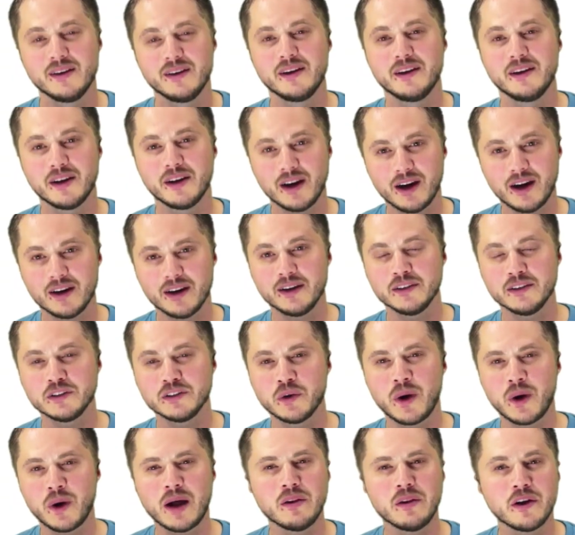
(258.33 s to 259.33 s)
Got it.
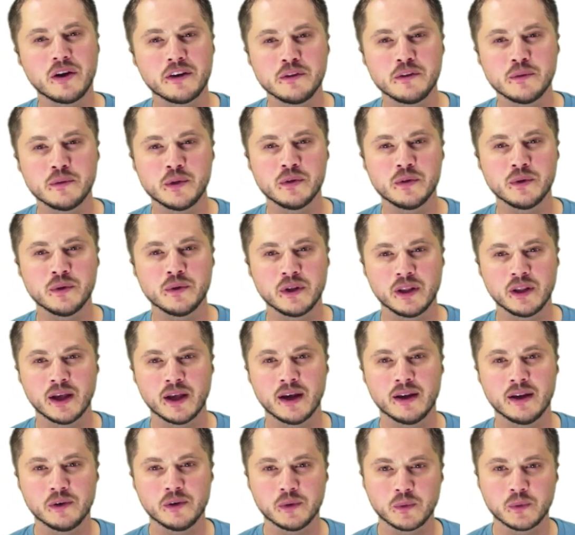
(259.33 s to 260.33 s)
So, how long have you been doing
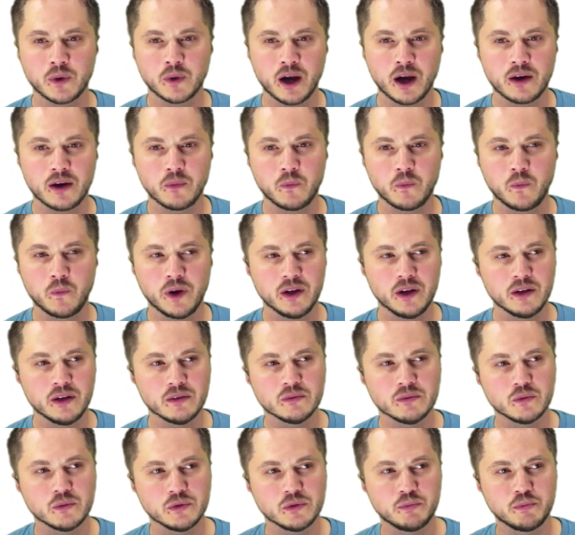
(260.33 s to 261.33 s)
that, or kind of
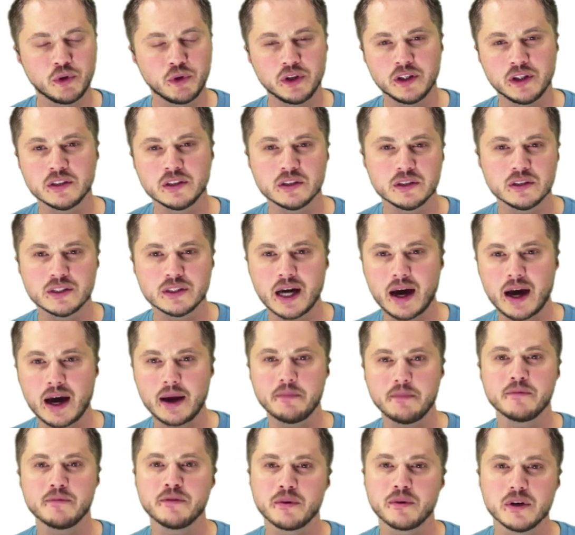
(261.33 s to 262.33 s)
put this in
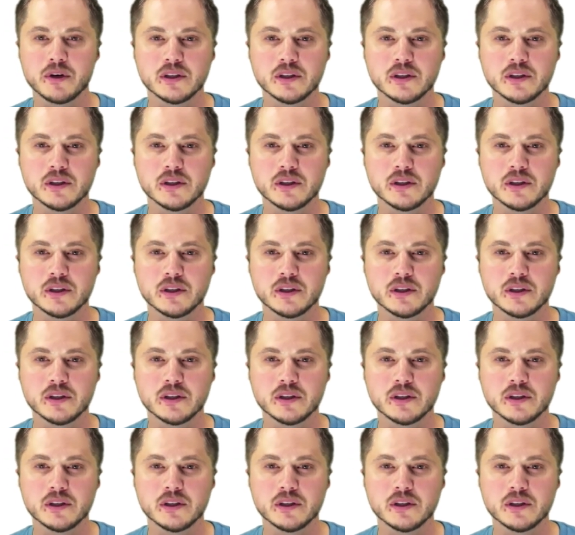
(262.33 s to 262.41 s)
time for